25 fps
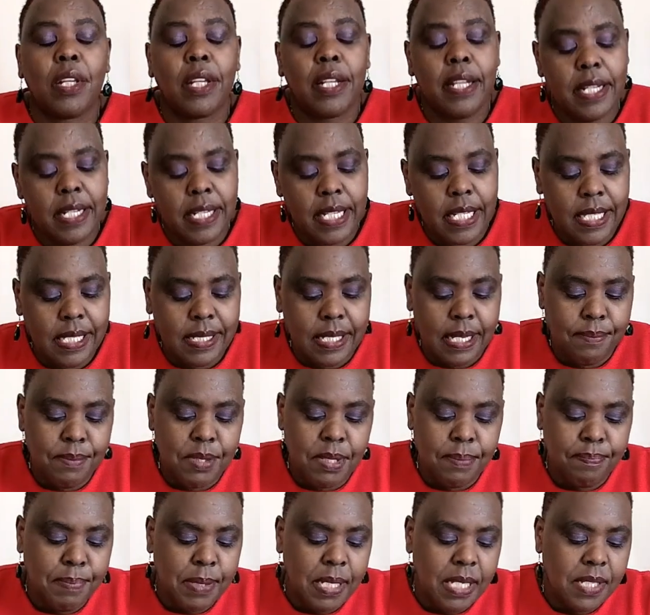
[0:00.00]
Create some
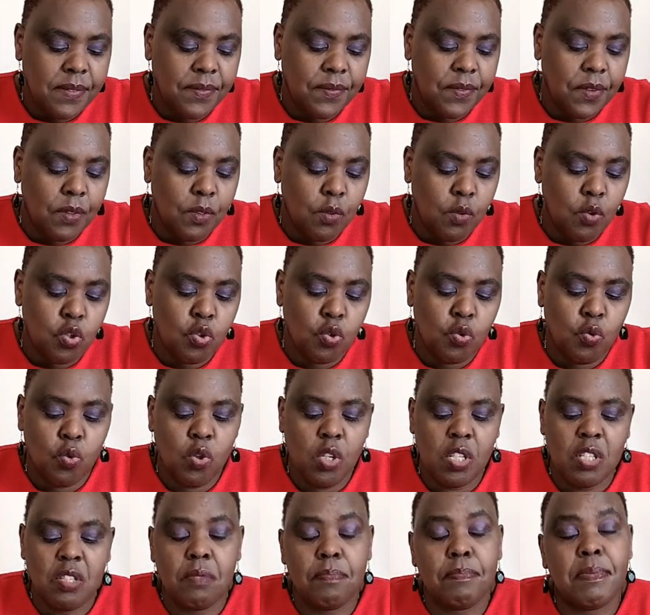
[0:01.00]
space for those who
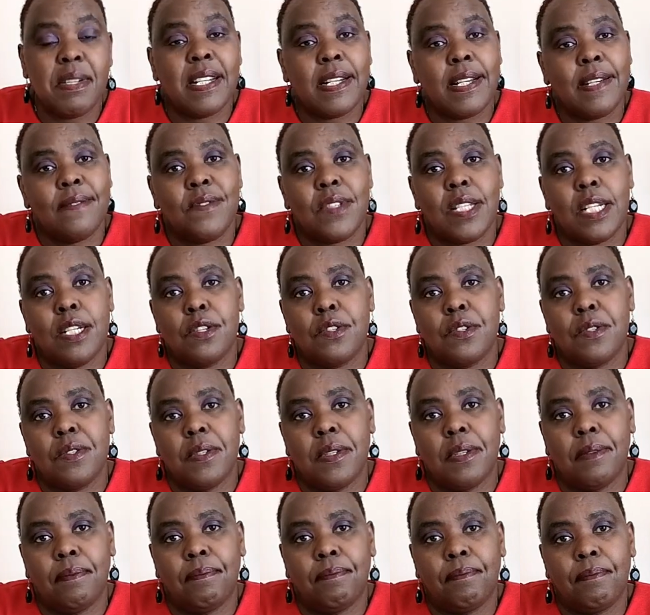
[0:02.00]
want to be left
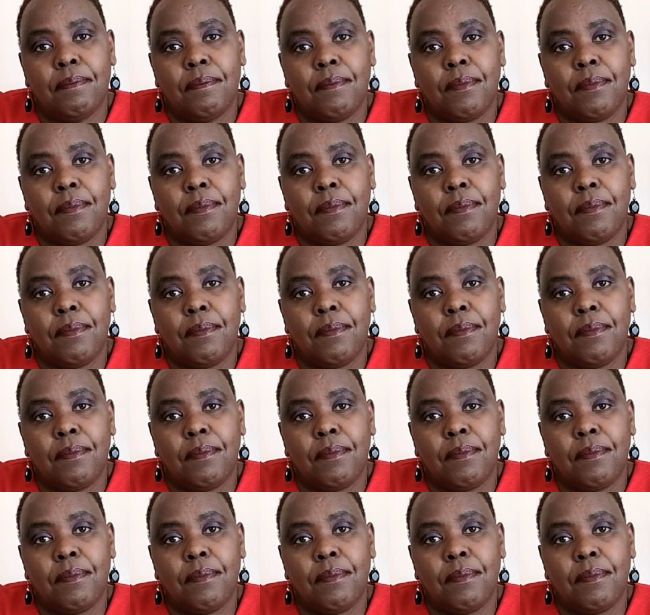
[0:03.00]
alone.